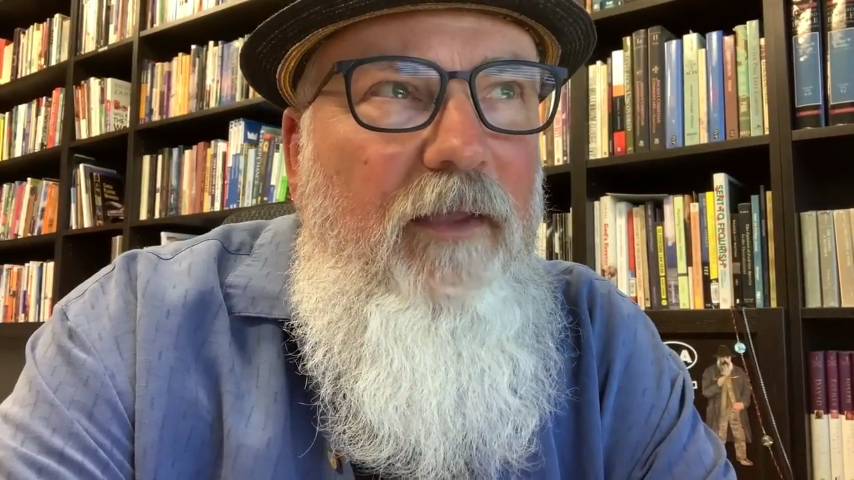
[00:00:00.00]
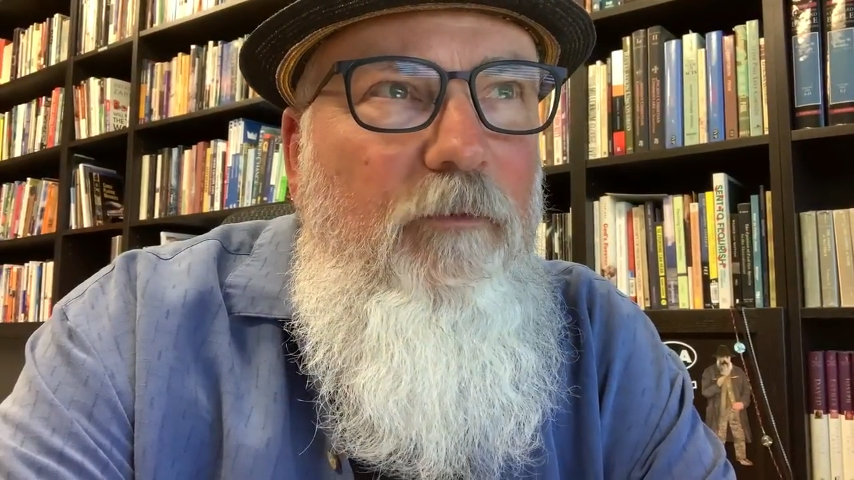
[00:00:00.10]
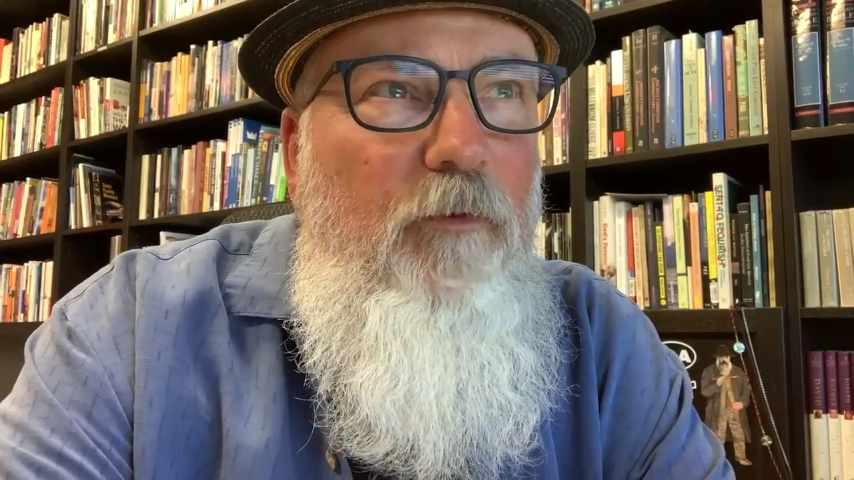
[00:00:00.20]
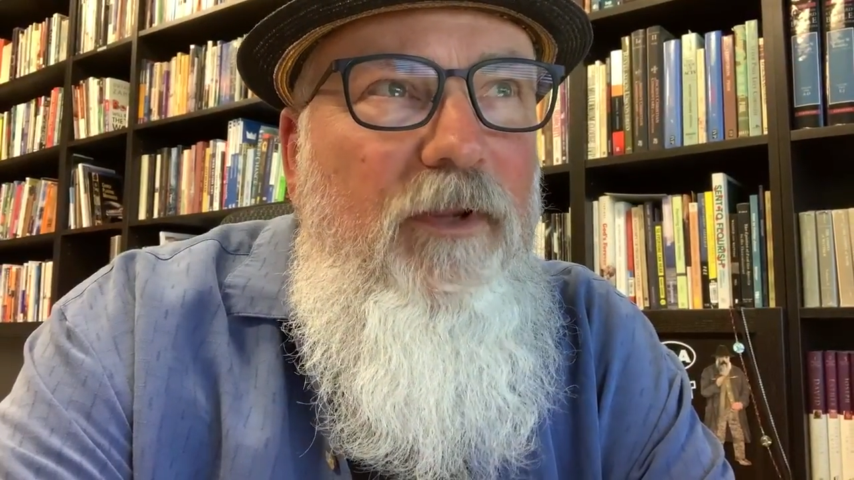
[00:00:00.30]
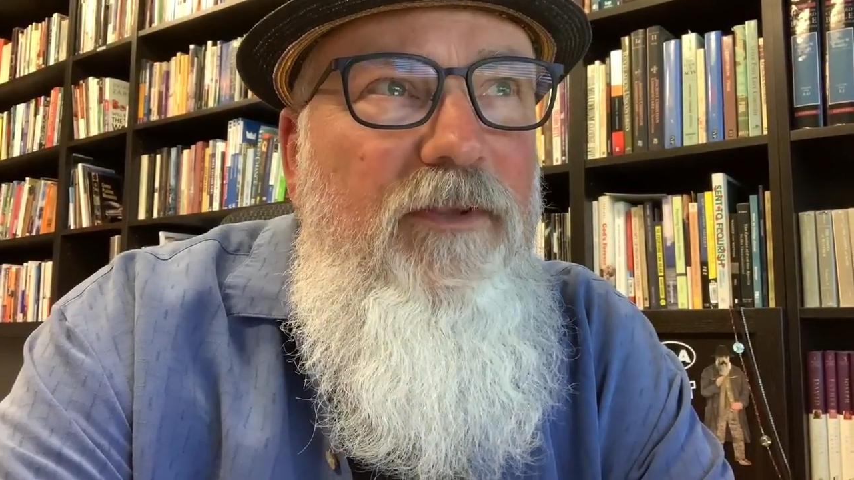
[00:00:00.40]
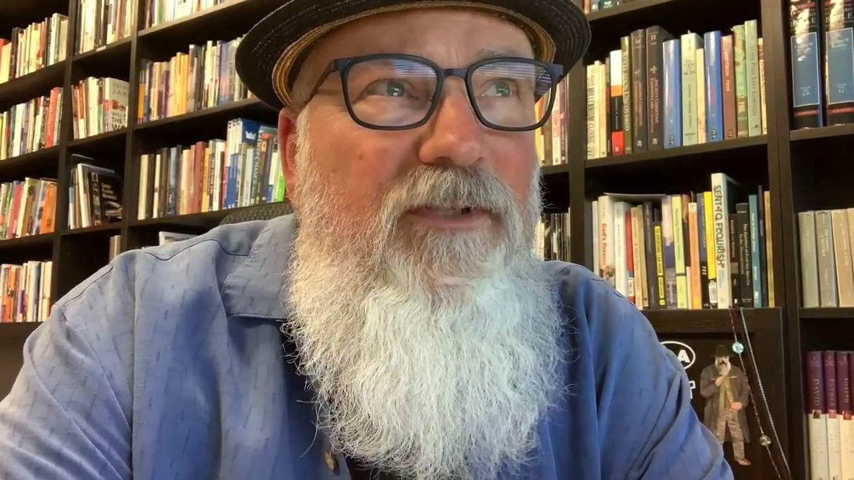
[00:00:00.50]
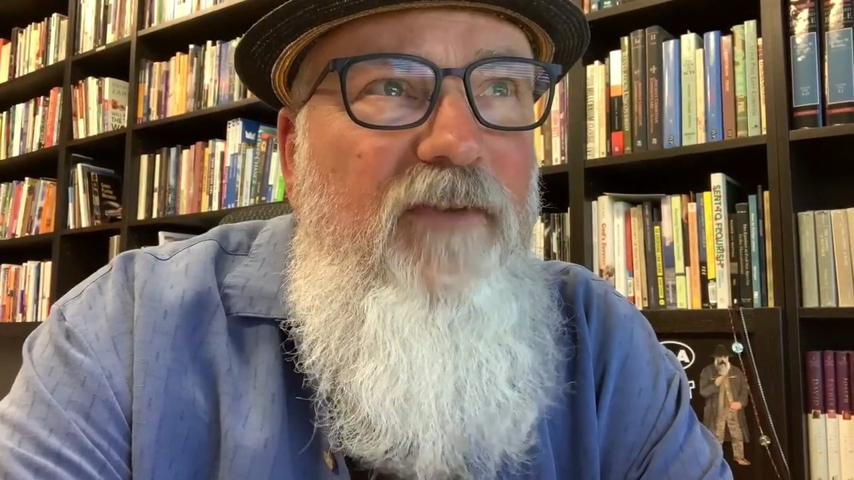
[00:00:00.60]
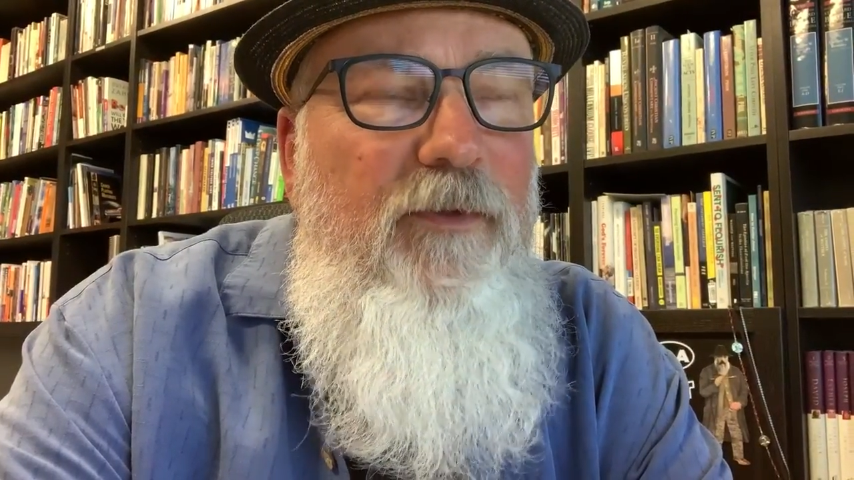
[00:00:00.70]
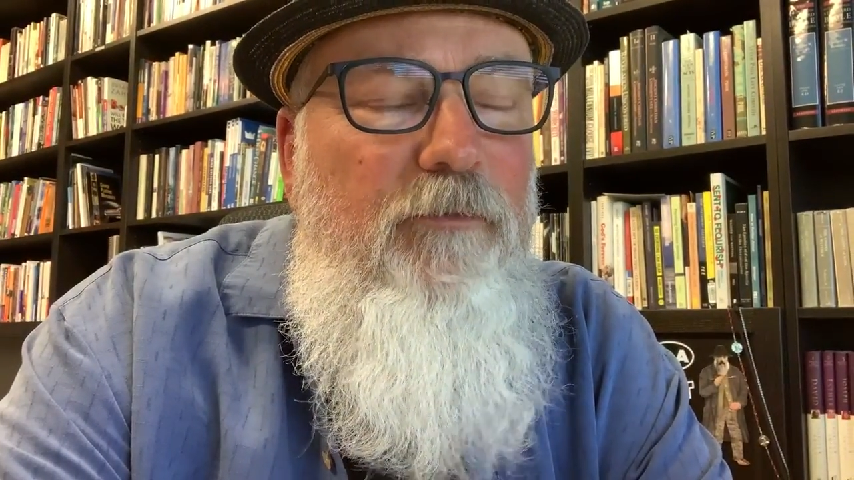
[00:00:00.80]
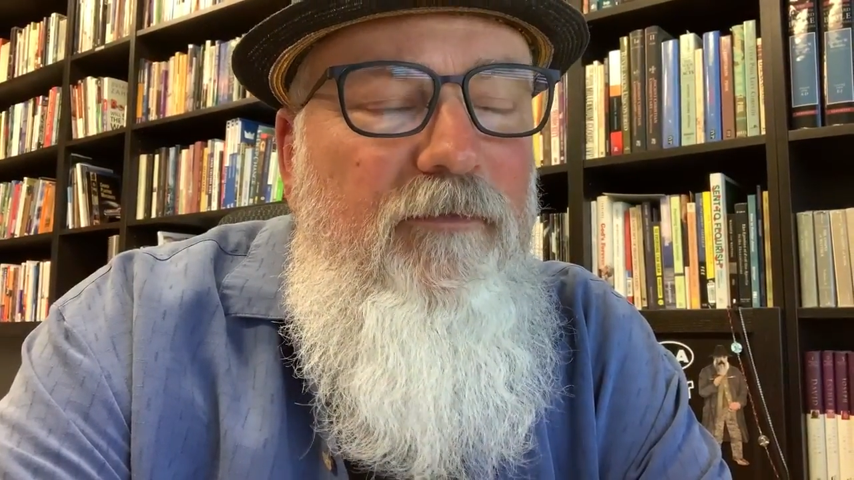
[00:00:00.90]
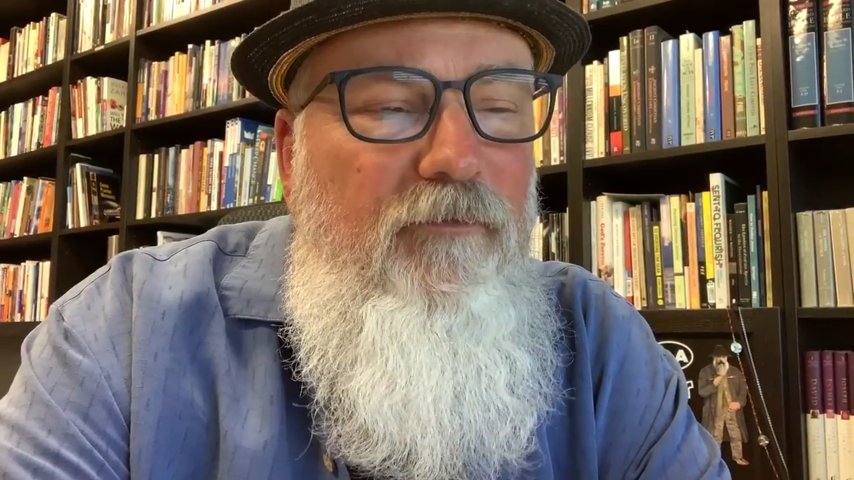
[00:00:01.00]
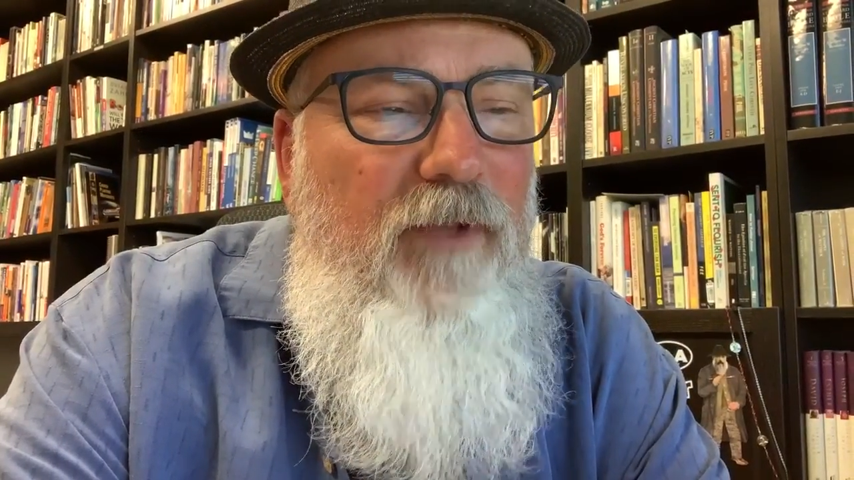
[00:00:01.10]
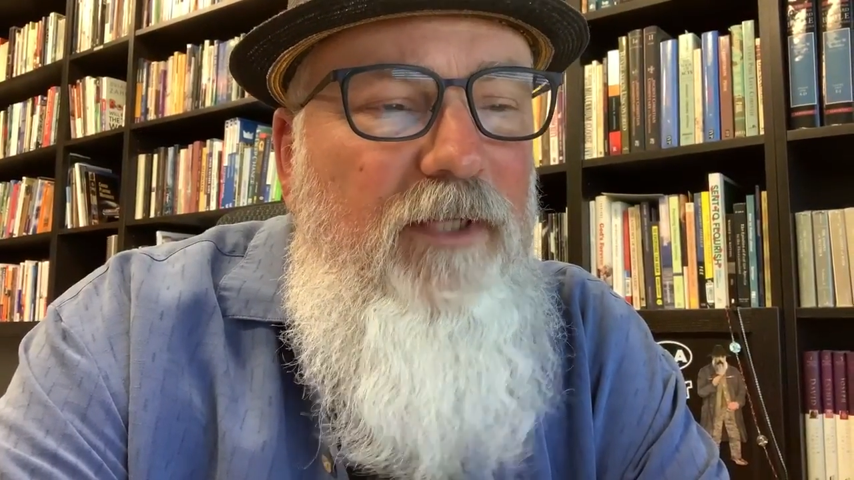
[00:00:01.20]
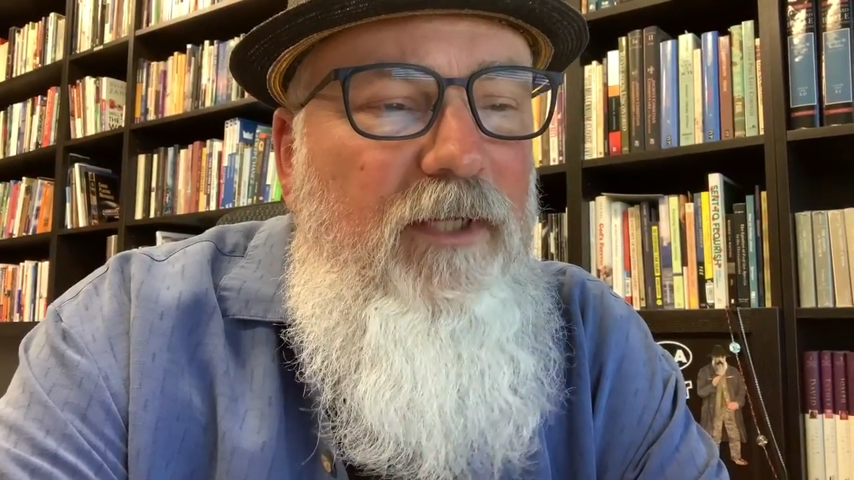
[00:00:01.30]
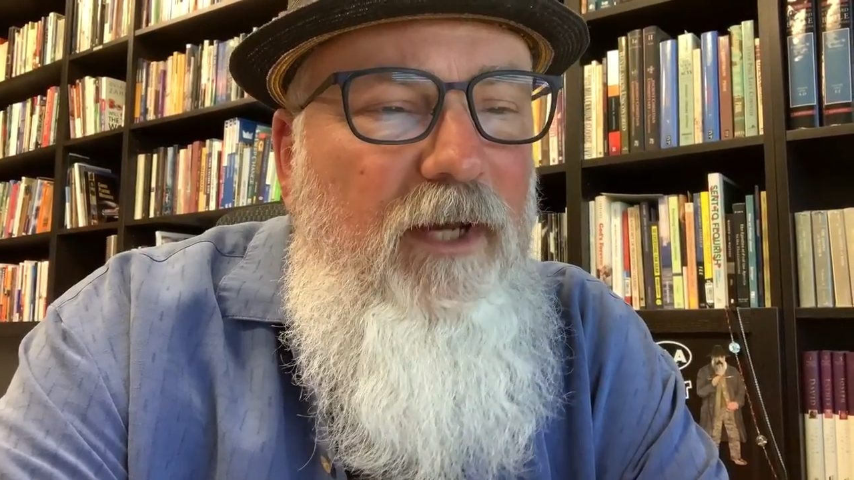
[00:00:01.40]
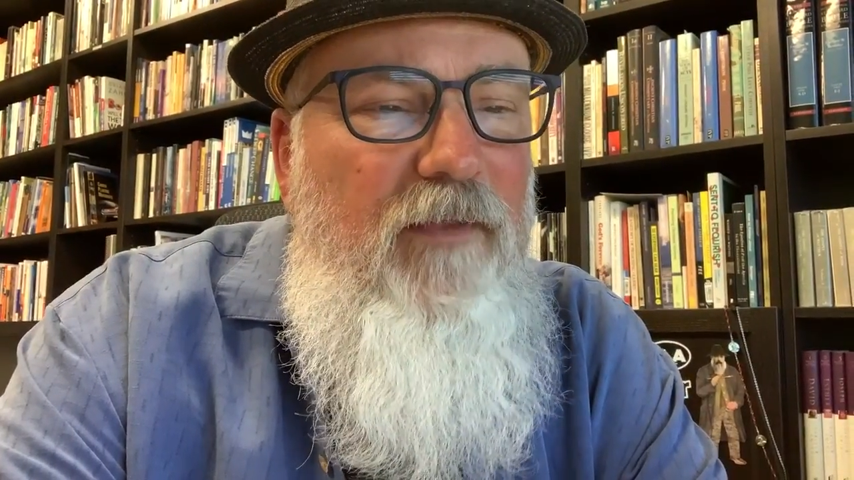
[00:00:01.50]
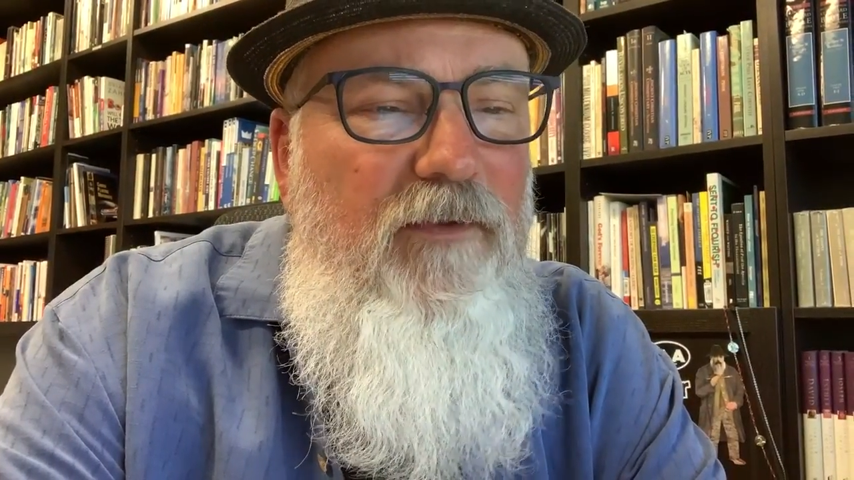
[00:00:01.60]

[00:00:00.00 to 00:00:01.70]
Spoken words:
One of the things I've been reflecting on